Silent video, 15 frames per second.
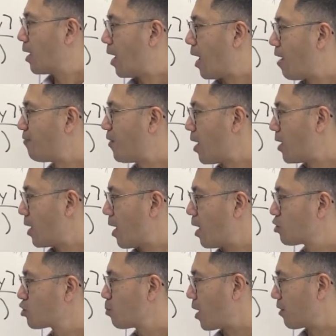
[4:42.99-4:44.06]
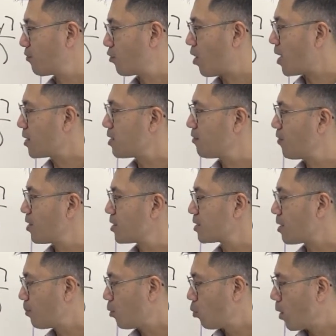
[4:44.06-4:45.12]
affine algebraic variety, a very
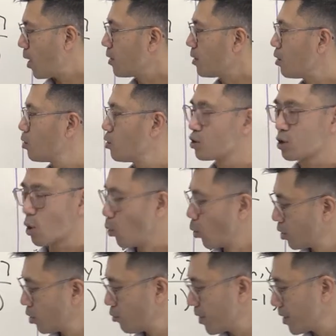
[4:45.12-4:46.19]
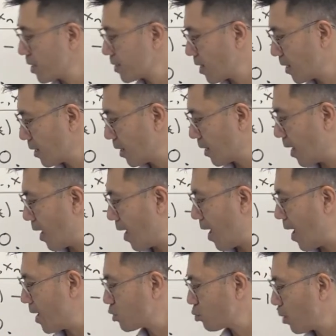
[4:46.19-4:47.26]
simple one, whose coordinate ring is
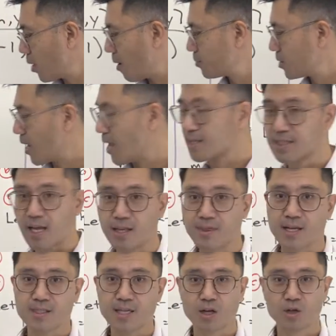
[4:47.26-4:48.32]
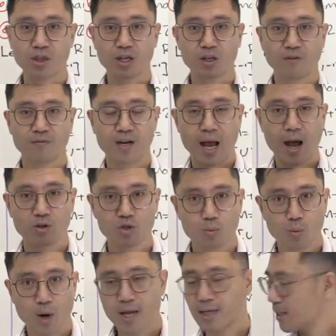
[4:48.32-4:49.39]
x1 up to xn. That's how you think of it
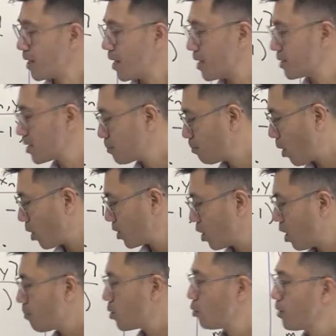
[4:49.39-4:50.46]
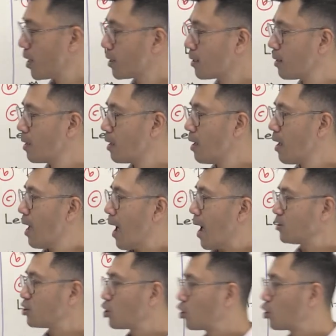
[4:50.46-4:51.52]
algebraically, as this polynomial ring. And to